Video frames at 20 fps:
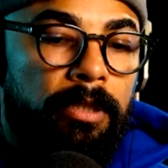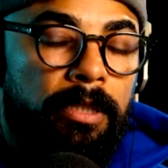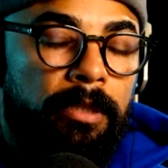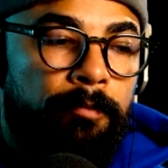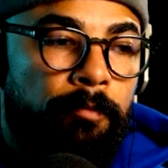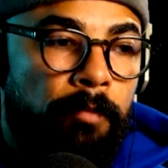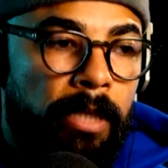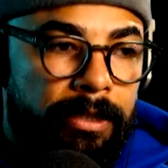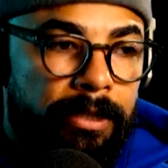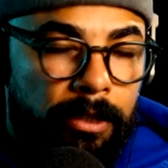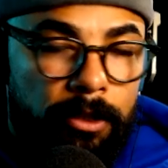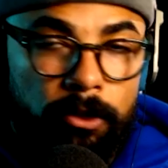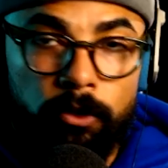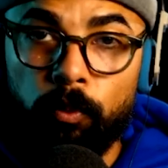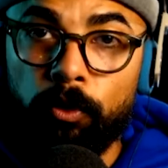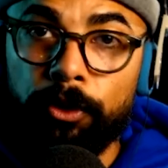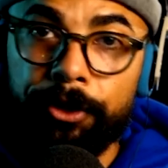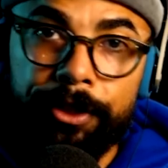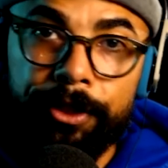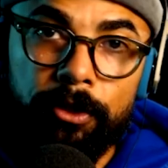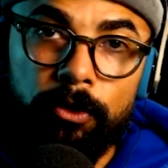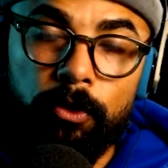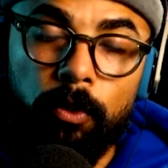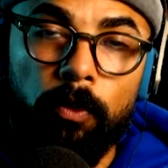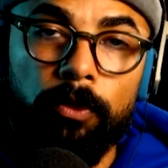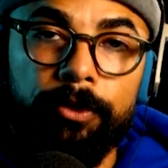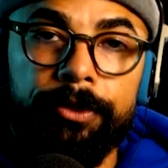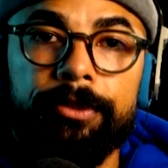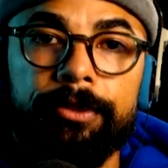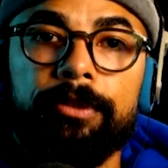Musk is working
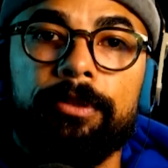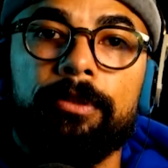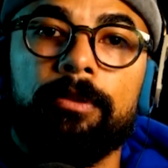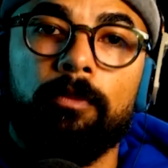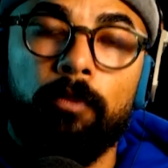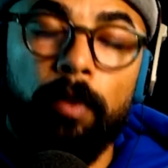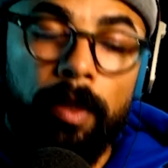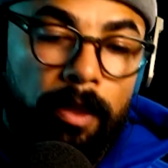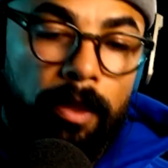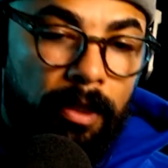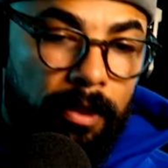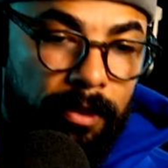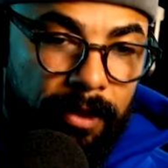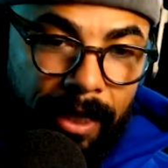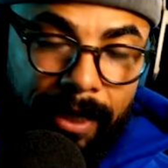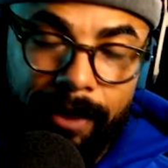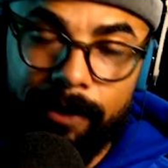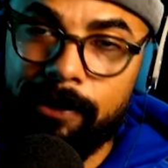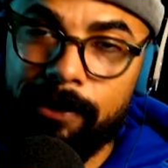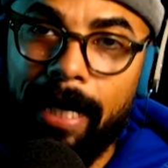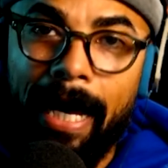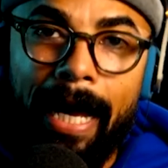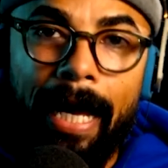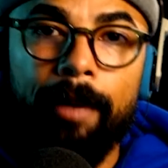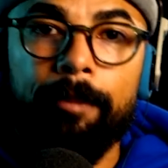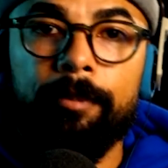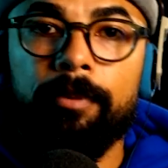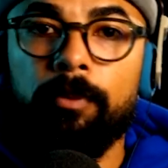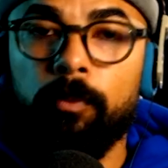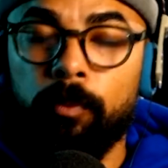towards with his X
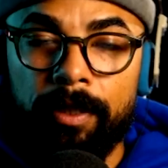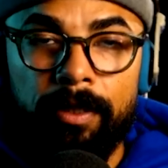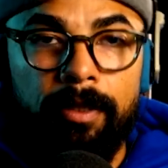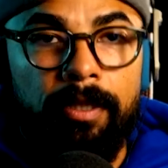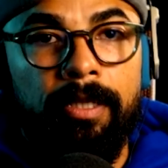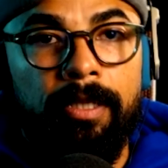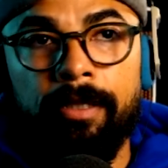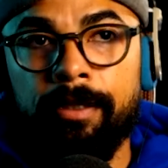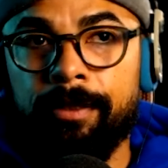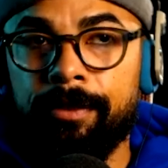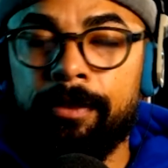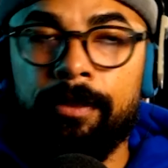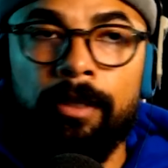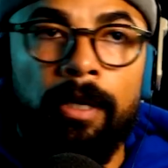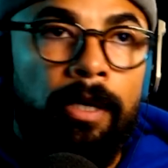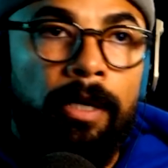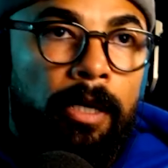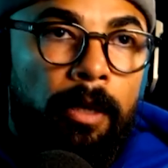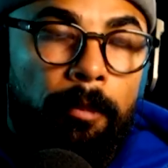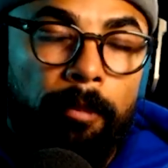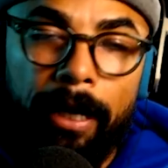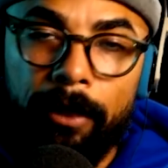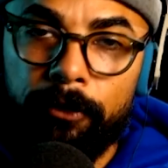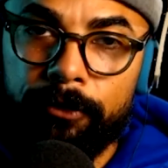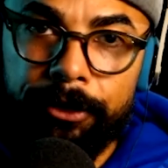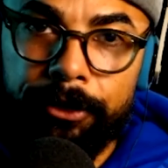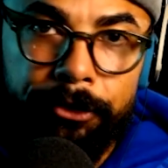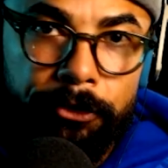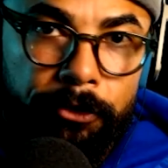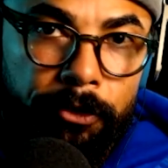app, with his
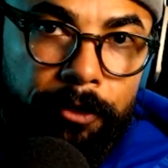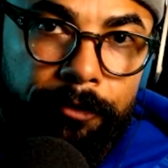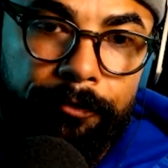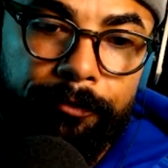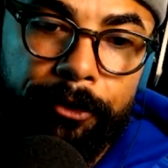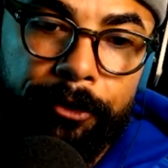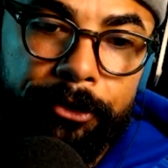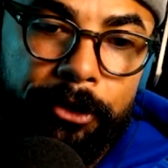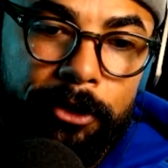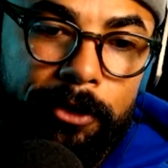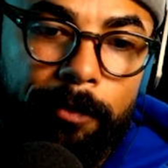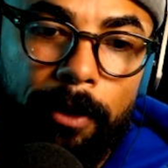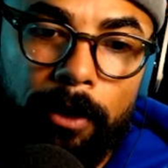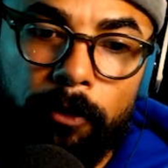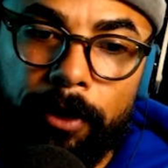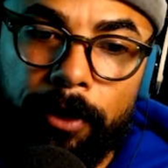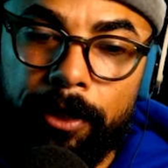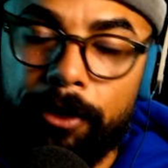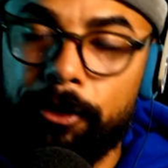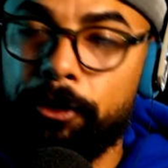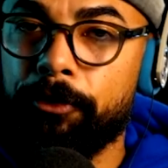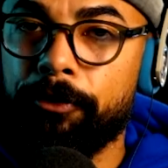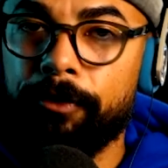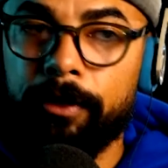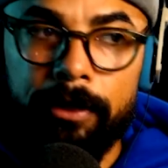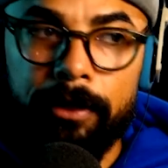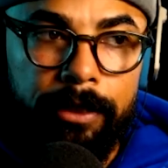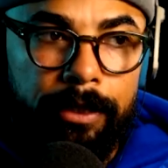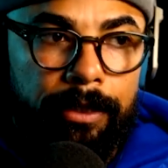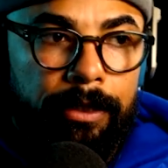biodigital convergence by way of
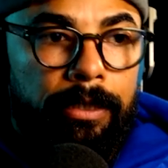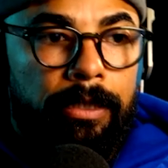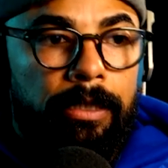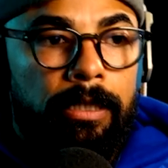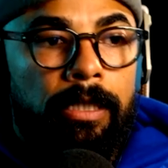Neuralink.